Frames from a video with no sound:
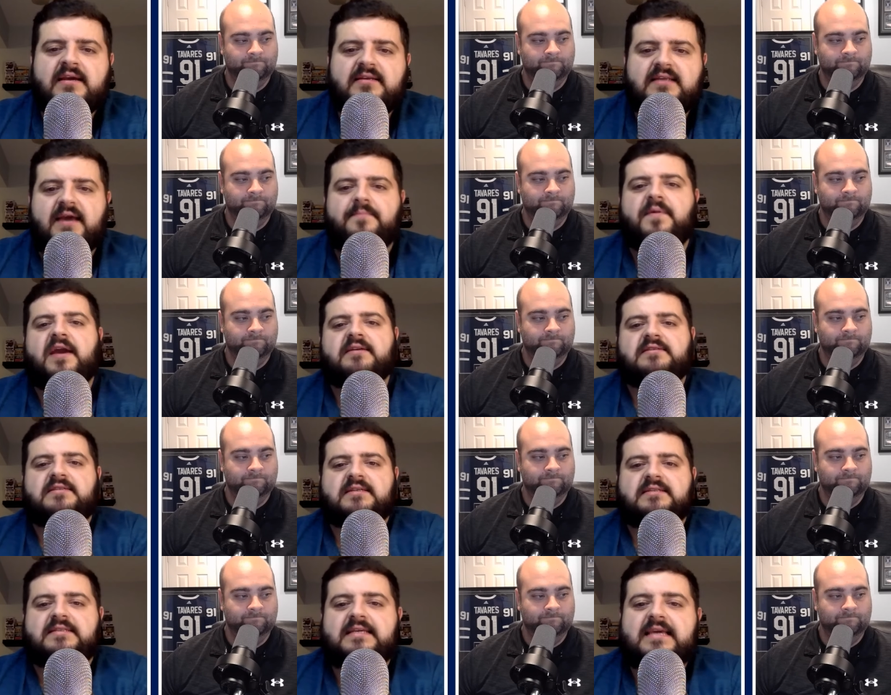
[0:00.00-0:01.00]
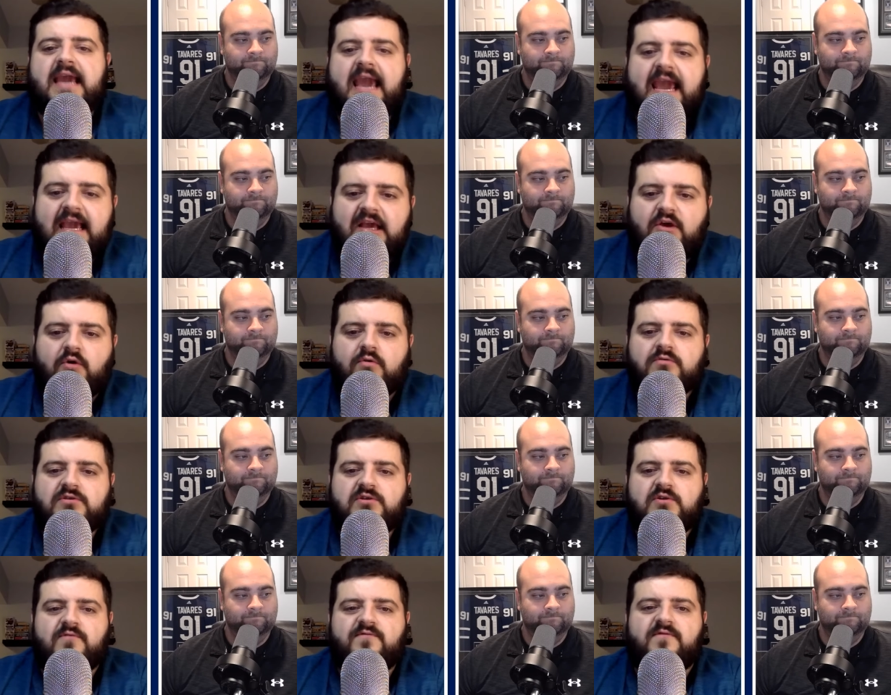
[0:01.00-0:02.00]
Speaker 1: Tampa has 68 goals
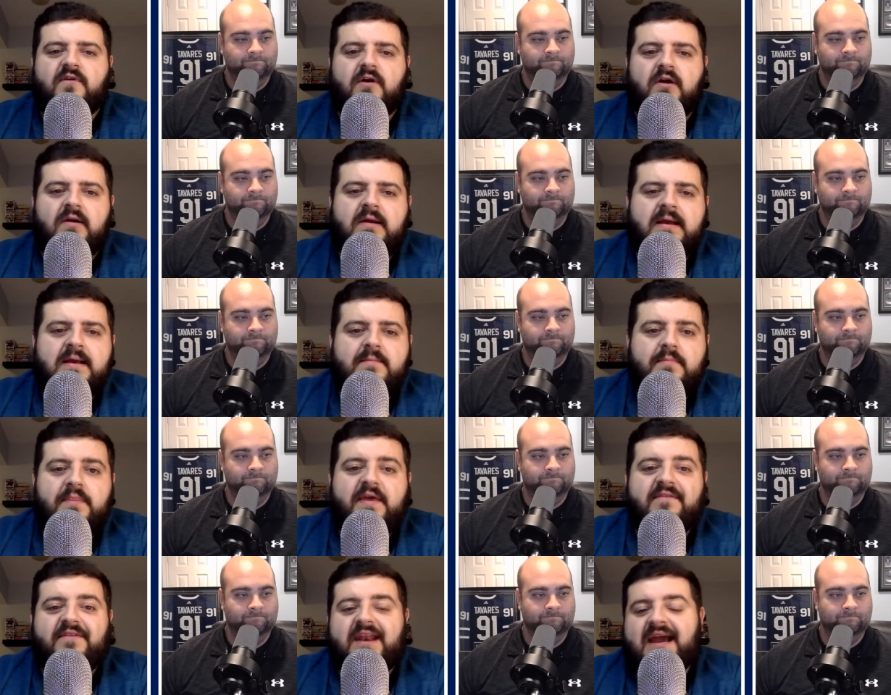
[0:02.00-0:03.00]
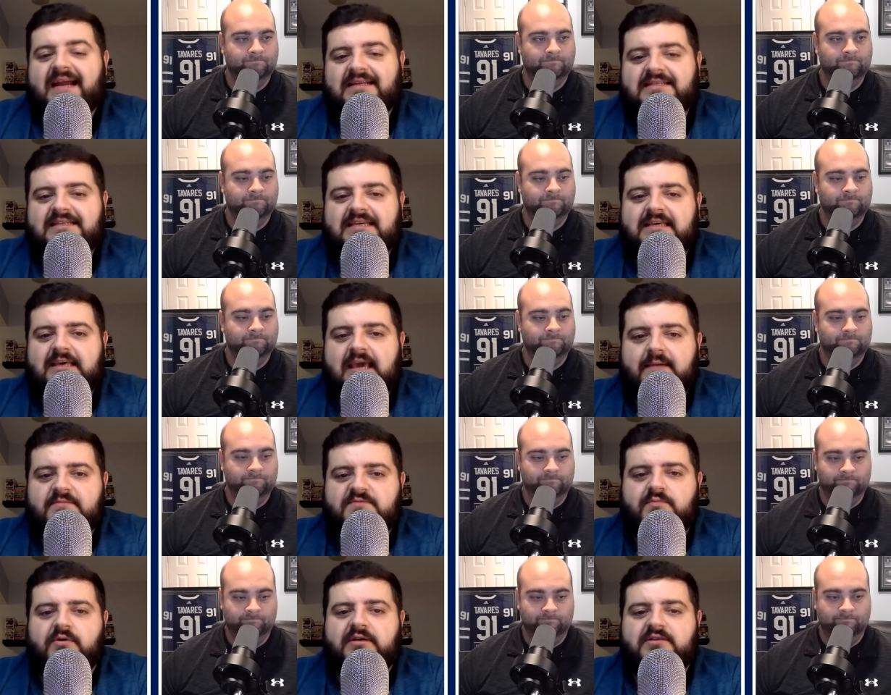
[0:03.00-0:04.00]
so far, but they have 19
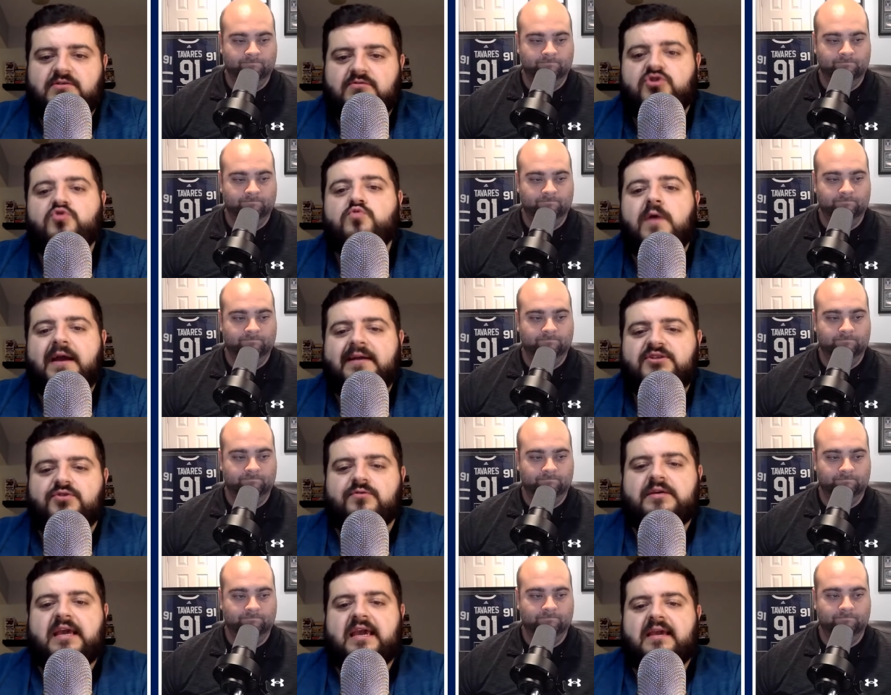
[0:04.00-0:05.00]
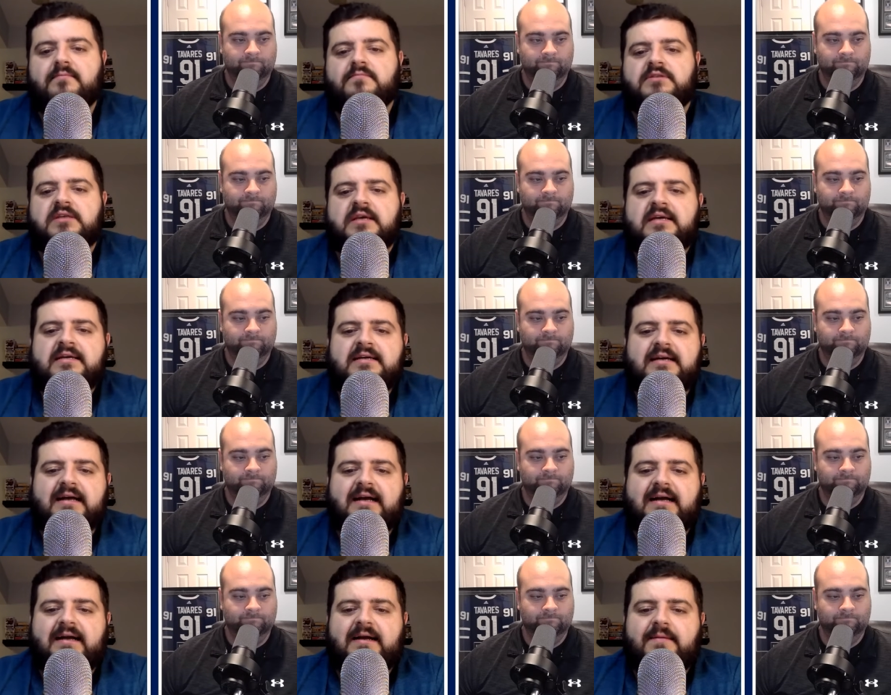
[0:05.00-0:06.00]
games played, so two extra games,
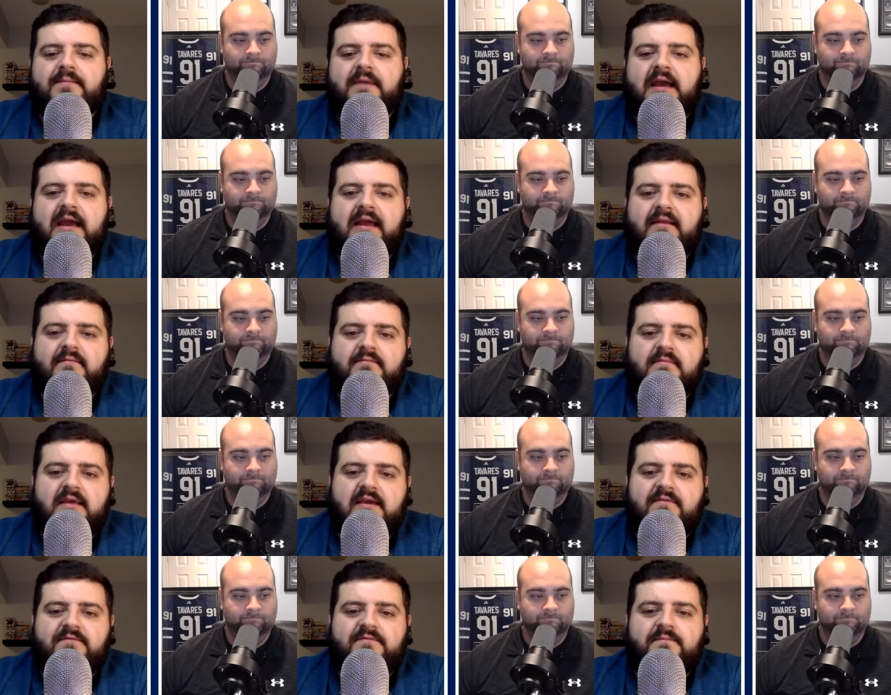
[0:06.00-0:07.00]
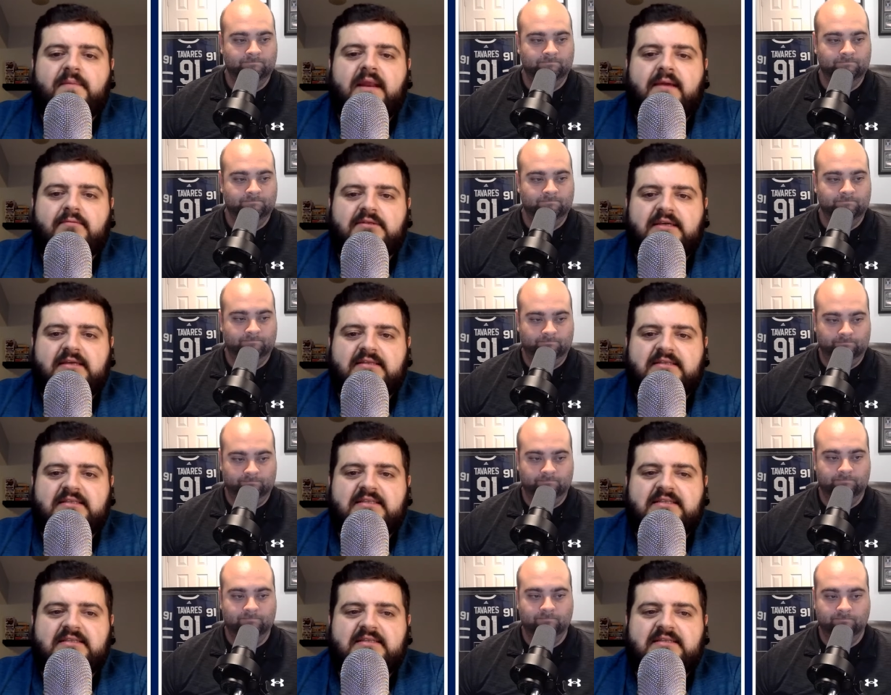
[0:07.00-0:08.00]
um, and they've been able to get
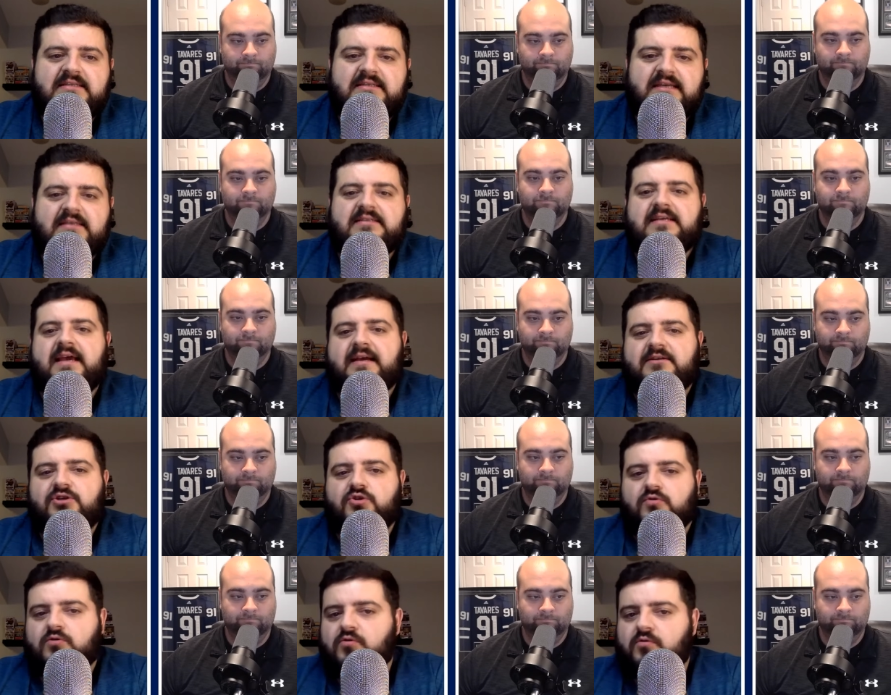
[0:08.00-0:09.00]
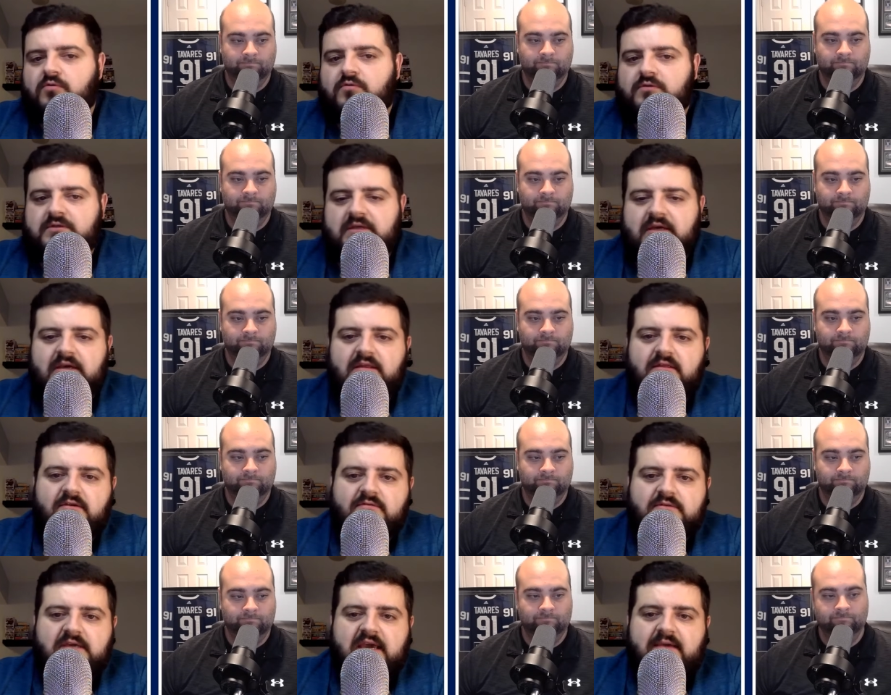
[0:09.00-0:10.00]
six extra goals in
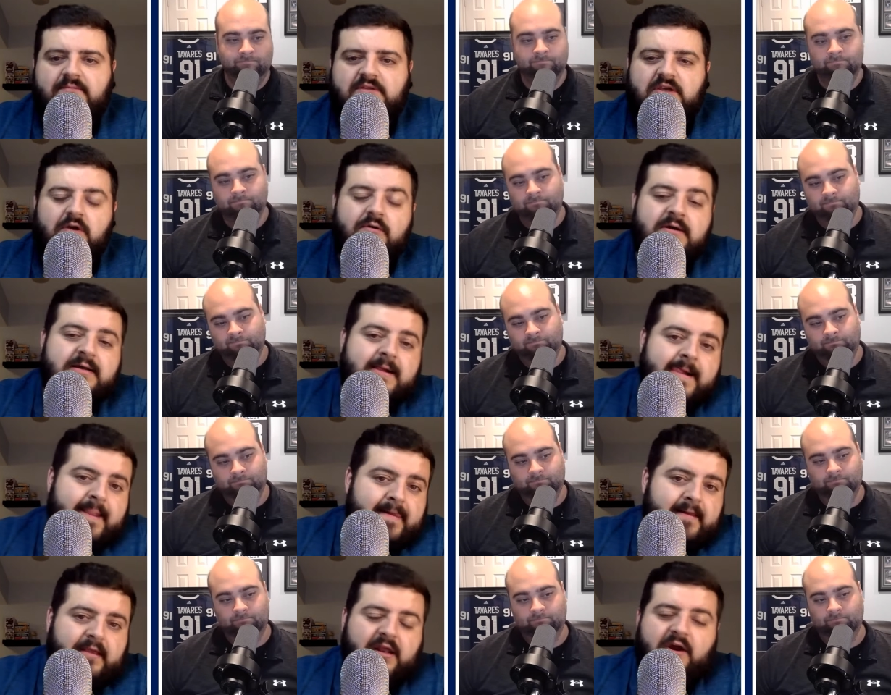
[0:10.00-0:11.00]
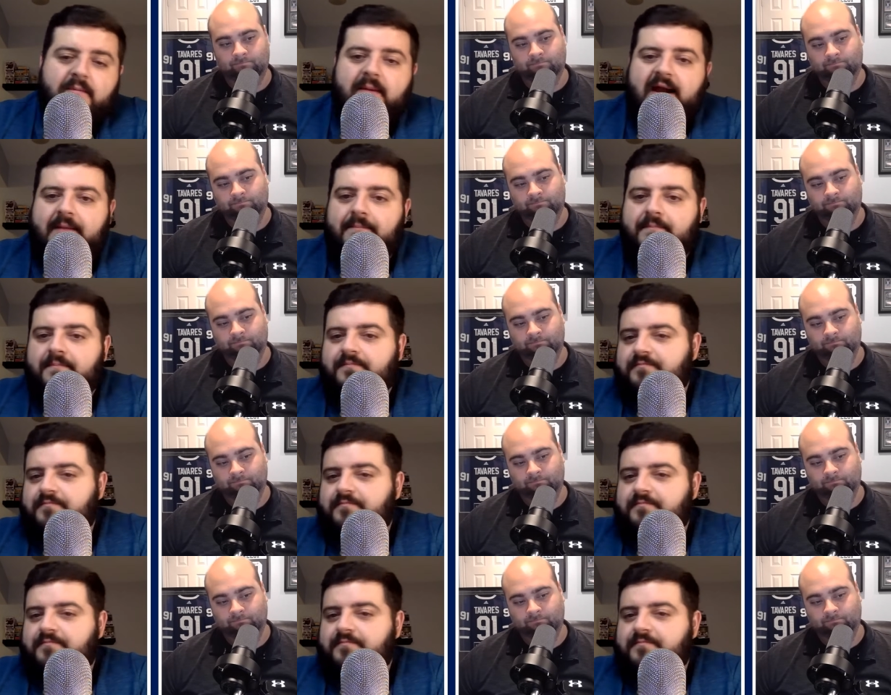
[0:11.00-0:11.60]
those games. So, you know, by